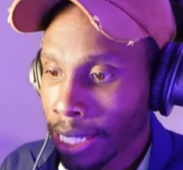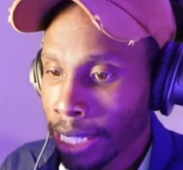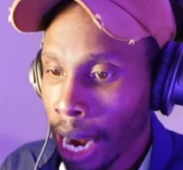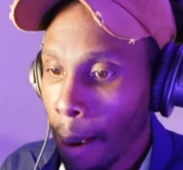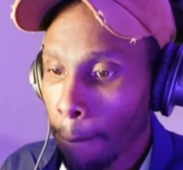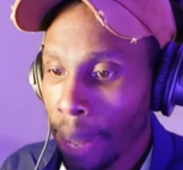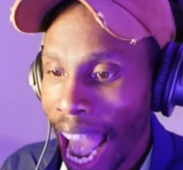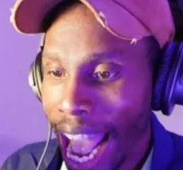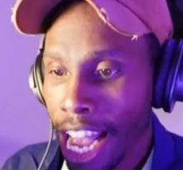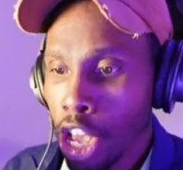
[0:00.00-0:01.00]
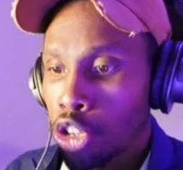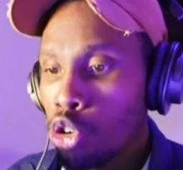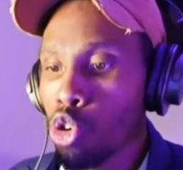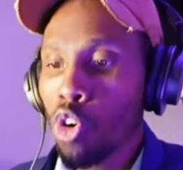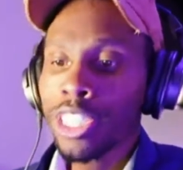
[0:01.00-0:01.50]
jump pat.
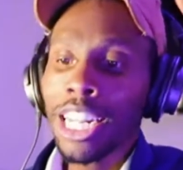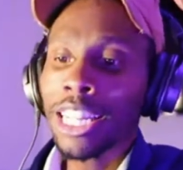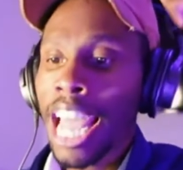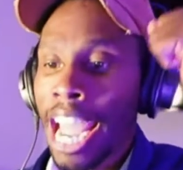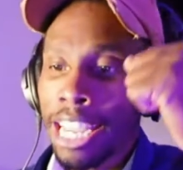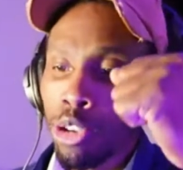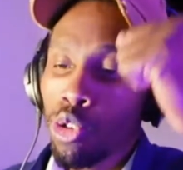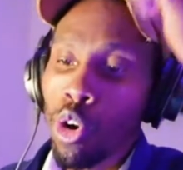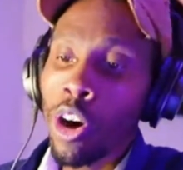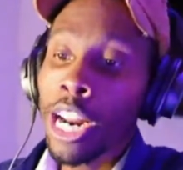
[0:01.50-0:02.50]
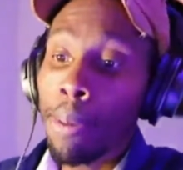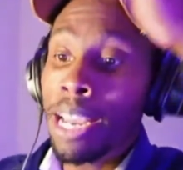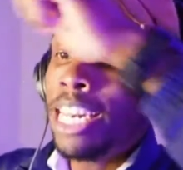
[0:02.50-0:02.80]
You going to the lane, you going up,